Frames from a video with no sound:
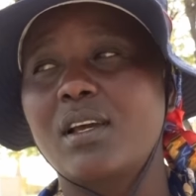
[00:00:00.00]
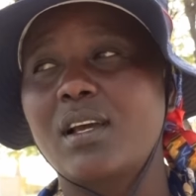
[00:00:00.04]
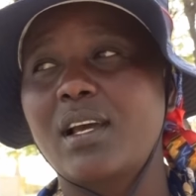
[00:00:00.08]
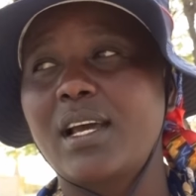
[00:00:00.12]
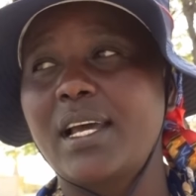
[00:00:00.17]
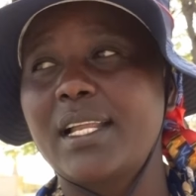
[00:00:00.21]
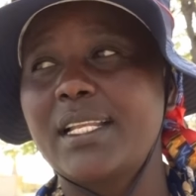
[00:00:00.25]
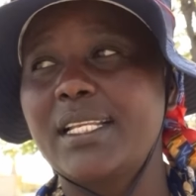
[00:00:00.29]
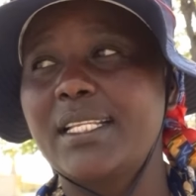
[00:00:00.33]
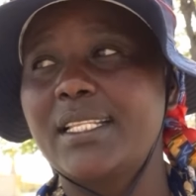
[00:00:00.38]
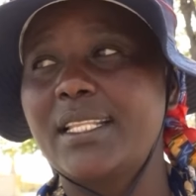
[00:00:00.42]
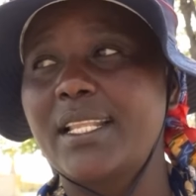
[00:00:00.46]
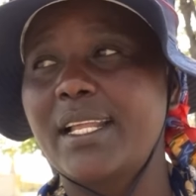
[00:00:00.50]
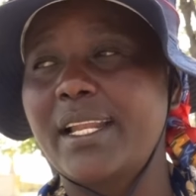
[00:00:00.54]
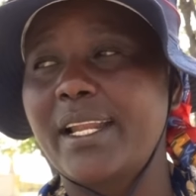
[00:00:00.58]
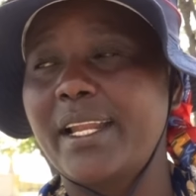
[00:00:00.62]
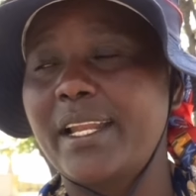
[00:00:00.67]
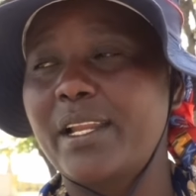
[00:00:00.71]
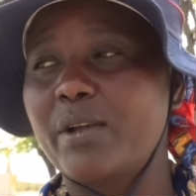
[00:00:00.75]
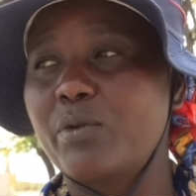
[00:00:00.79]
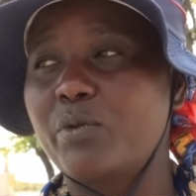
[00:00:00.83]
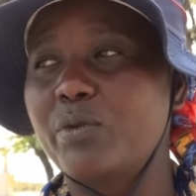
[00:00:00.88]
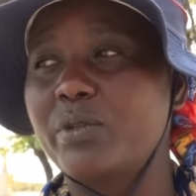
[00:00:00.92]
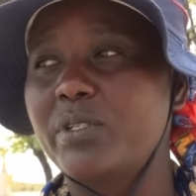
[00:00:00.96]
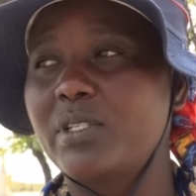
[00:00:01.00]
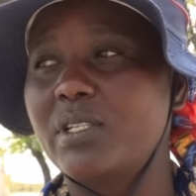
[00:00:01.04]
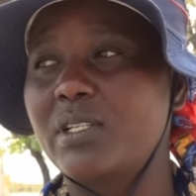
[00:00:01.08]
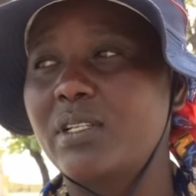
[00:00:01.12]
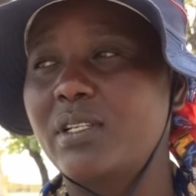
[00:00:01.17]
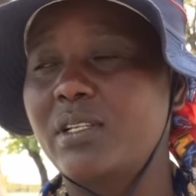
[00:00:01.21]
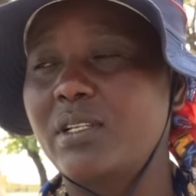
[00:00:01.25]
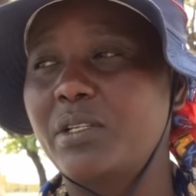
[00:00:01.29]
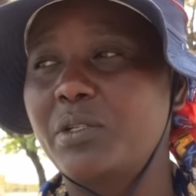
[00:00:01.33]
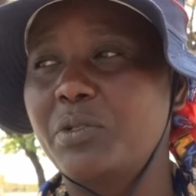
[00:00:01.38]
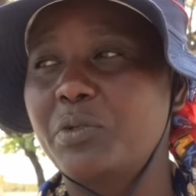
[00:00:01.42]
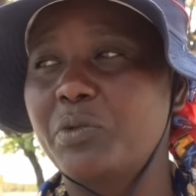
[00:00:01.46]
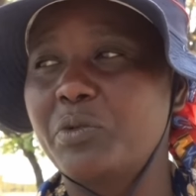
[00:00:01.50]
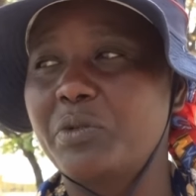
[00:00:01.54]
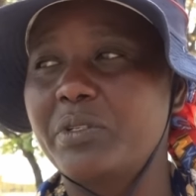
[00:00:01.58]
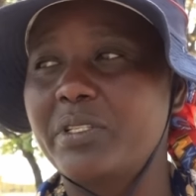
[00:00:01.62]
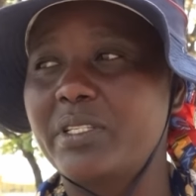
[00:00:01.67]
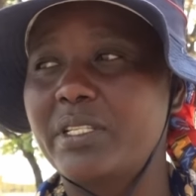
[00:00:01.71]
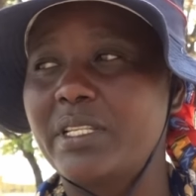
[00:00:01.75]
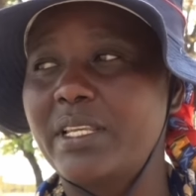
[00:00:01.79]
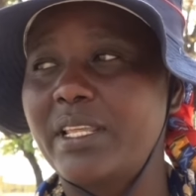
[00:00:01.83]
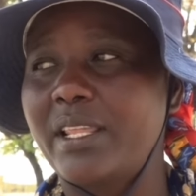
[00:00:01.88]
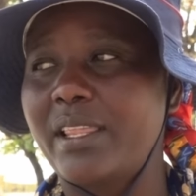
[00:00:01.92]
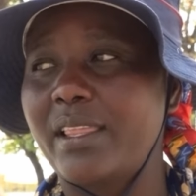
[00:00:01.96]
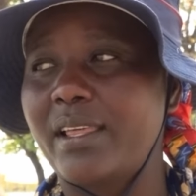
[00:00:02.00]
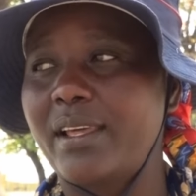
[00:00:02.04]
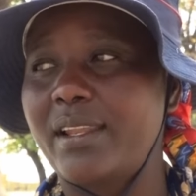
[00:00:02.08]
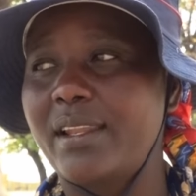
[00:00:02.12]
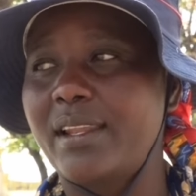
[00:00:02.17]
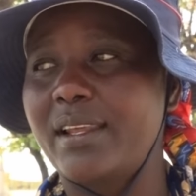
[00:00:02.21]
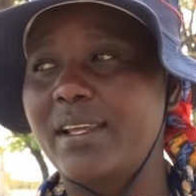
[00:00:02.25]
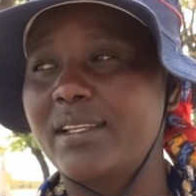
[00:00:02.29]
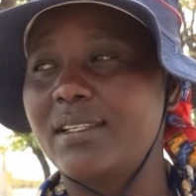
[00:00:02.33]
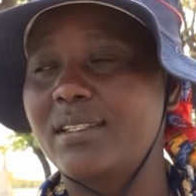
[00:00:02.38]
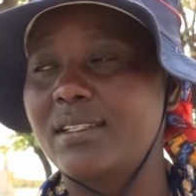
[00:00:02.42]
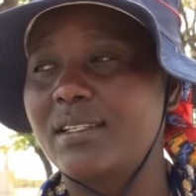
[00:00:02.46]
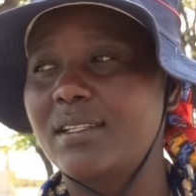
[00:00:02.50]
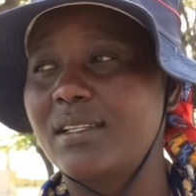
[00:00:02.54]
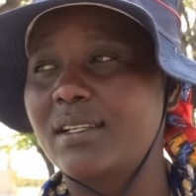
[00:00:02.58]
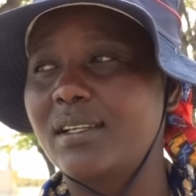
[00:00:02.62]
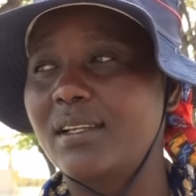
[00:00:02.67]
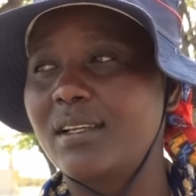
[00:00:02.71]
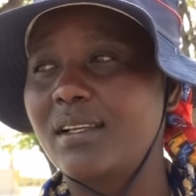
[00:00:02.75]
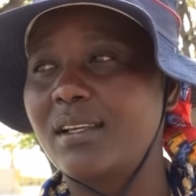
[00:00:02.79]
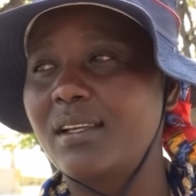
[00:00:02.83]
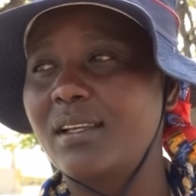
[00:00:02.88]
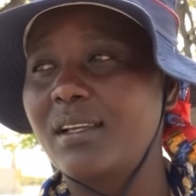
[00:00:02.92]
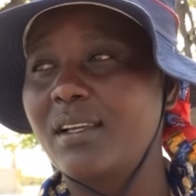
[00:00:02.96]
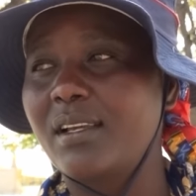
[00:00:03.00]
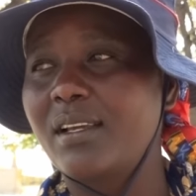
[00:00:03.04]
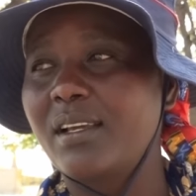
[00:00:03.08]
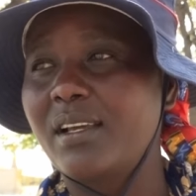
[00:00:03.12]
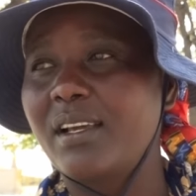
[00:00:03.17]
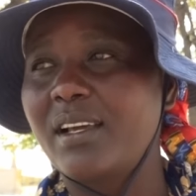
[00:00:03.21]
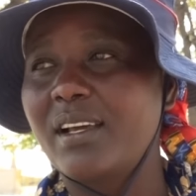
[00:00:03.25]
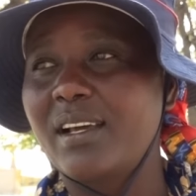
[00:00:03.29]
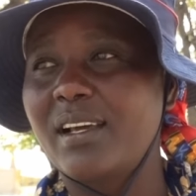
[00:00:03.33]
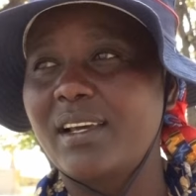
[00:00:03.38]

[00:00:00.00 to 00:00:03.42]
He called and asked where our relationship was headed.